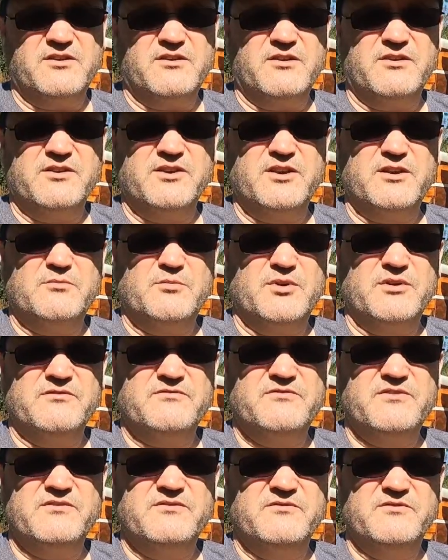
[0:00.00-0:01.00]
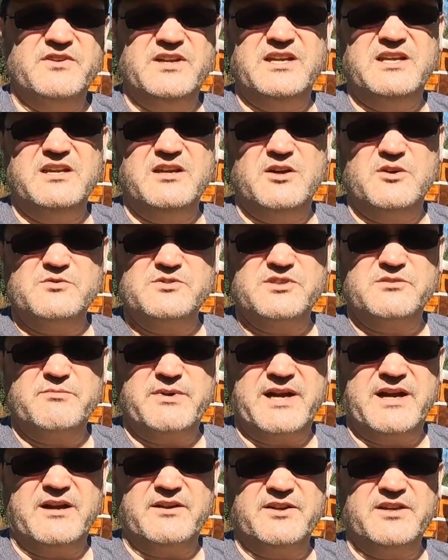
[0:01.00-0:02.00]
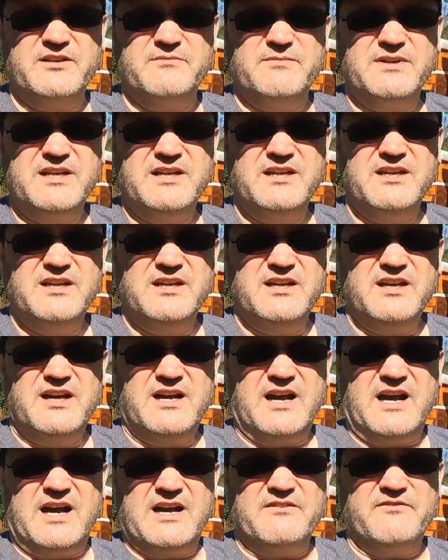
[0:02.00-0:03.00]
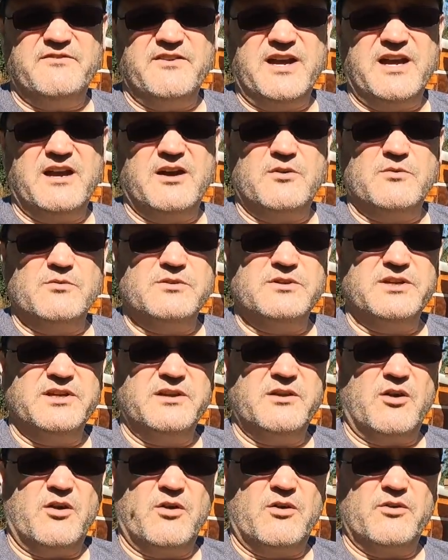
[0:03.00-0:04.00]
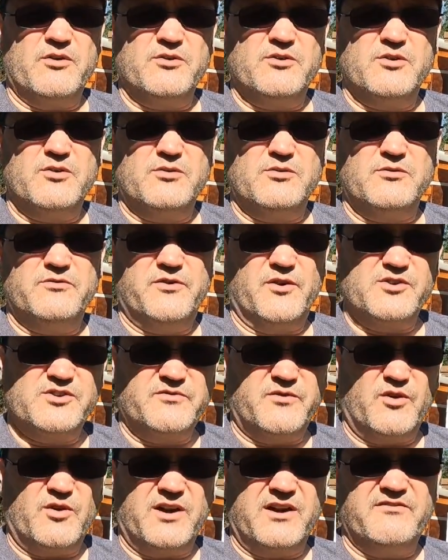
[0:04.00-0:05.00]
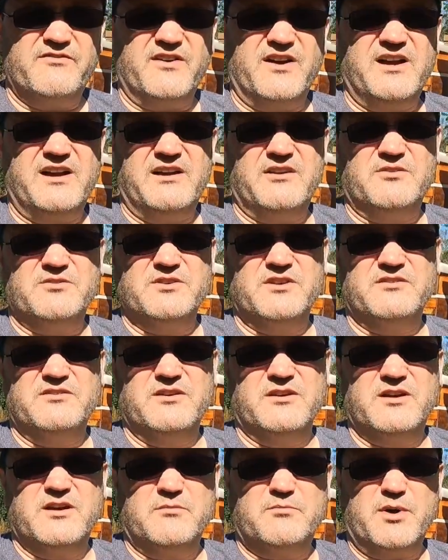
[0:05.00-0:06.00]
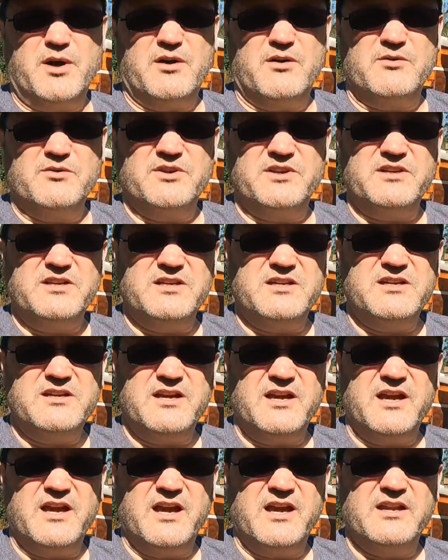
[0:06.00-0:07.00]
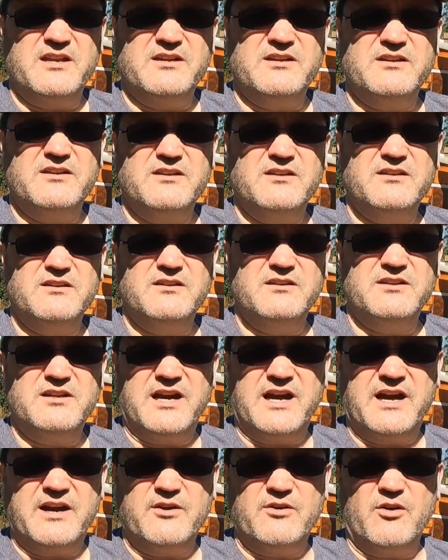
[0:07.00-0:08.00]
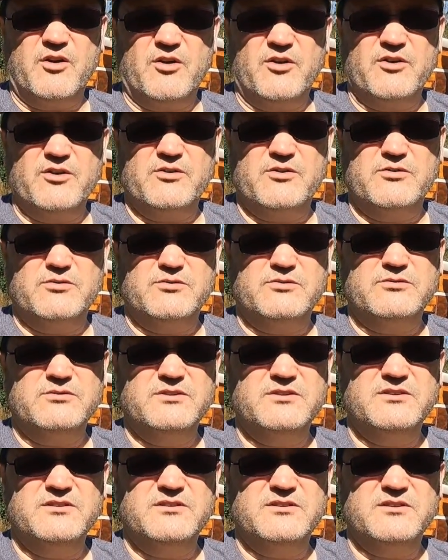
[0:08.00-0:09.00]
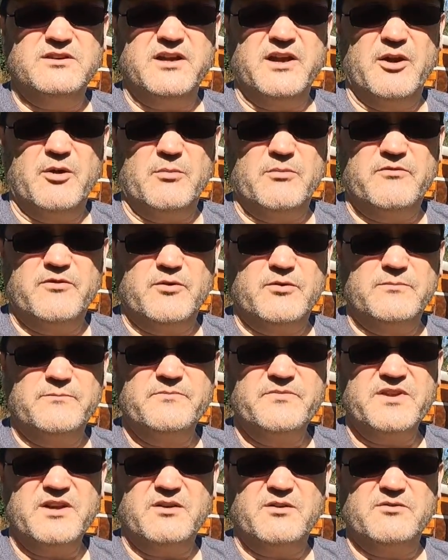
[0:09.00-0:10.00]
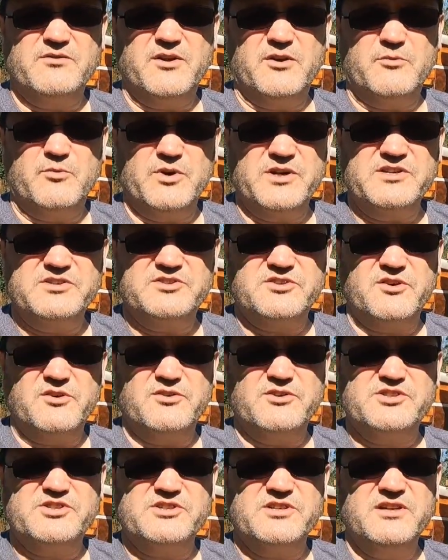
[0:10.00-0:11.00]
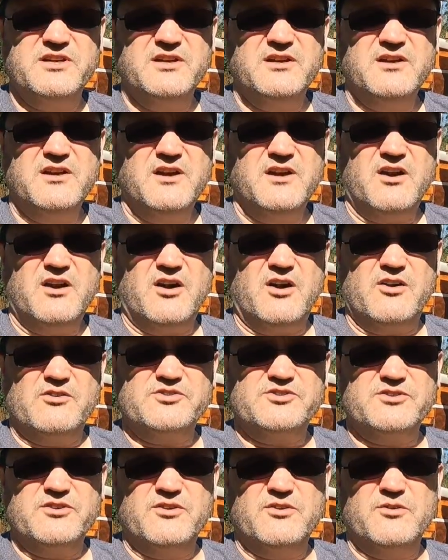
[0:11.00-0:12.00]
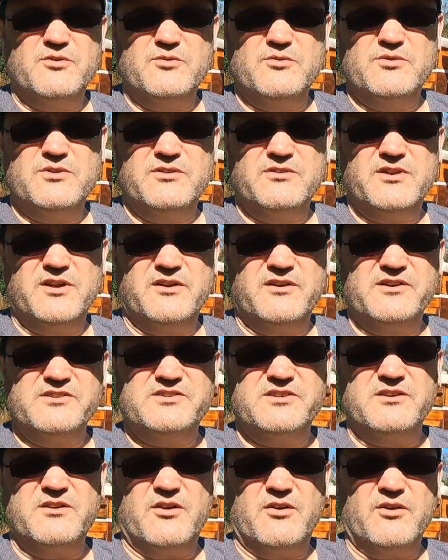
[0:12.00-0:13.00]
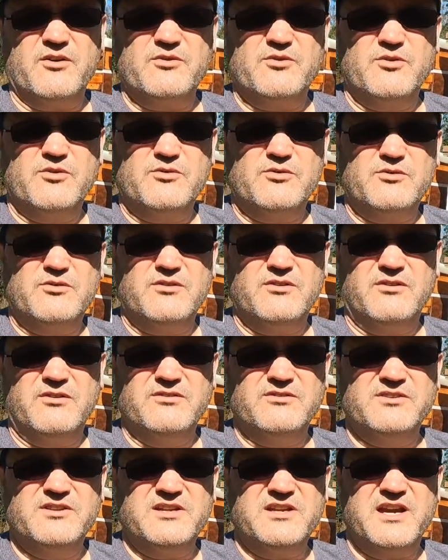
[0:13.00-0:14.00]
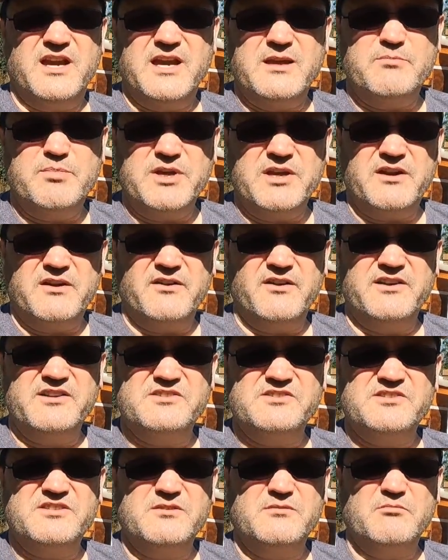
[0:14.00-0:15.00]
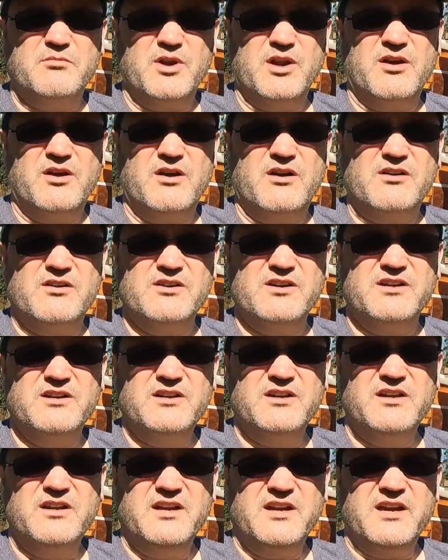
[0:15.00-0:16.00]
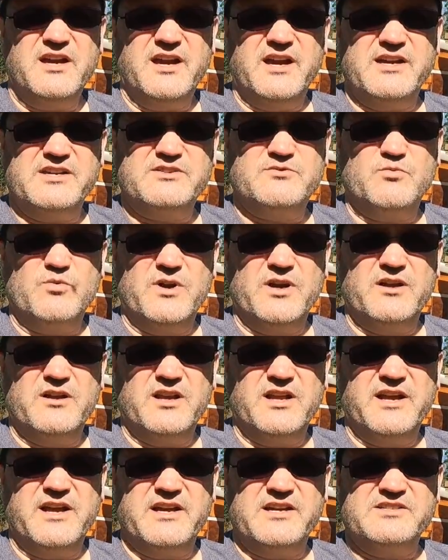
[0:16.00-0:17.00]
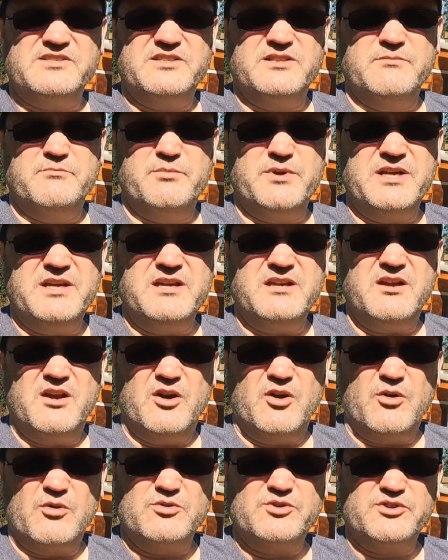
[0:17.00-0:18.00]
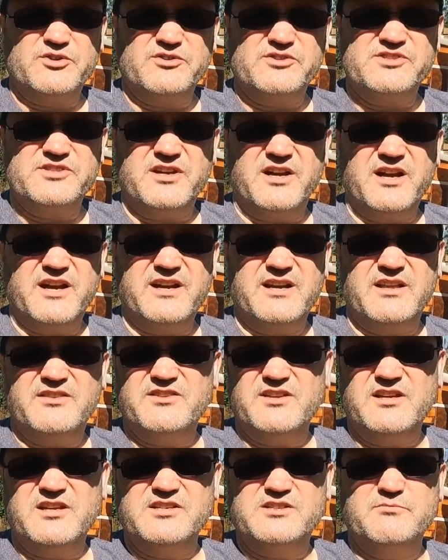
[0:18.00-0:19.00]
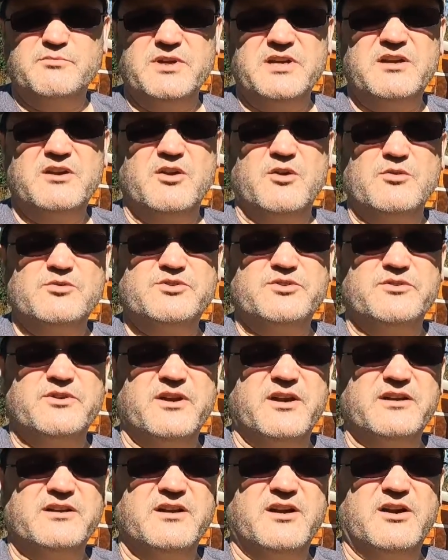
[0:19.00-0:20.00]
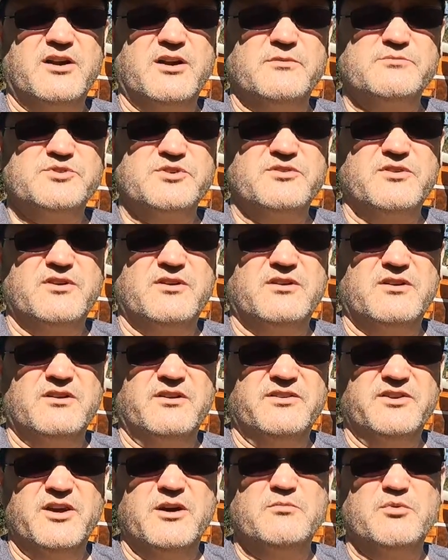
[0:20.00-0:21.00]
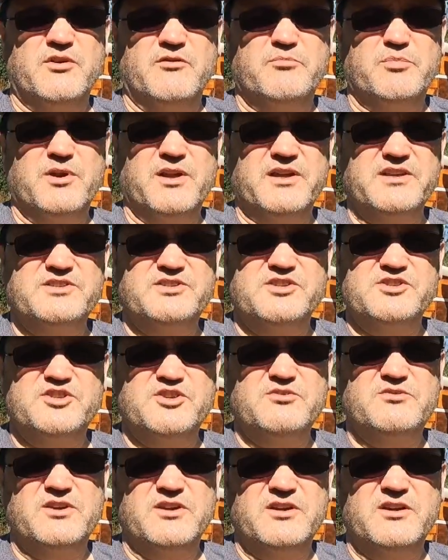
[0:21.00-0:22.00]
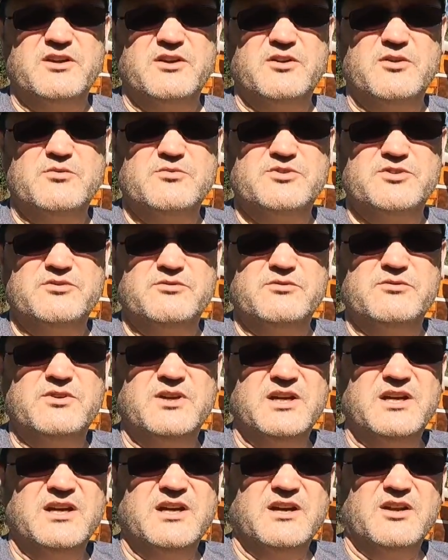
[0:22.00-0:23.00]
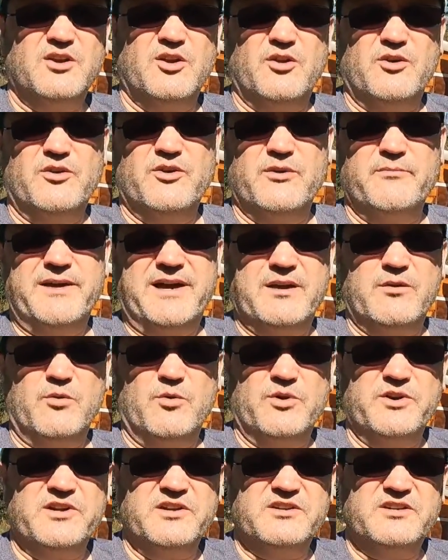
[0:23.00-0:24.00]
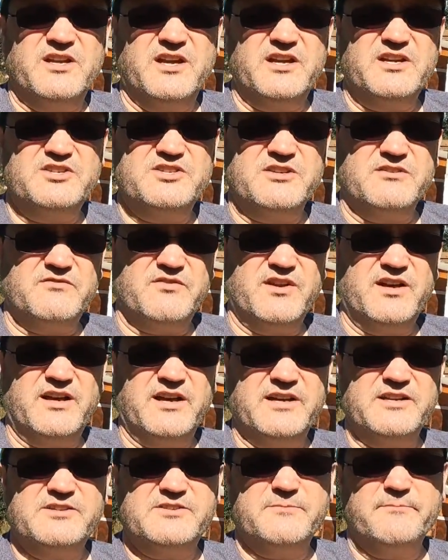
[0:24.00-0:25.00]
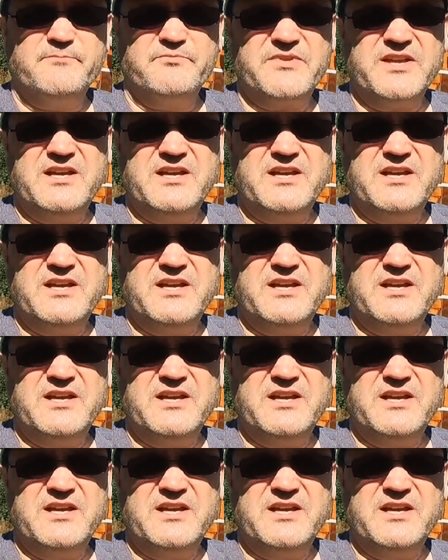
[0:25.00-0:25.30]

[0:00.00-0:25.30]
There are a number of videos about it. I found an article. First of all, I found the Capaldi and Dyer article helpful, or their research. Also, there is an article on the Apiarist blog, as well as the bee culture site. I think it's beeculture.com. So there are a number of places you can go to learn about orientation flights.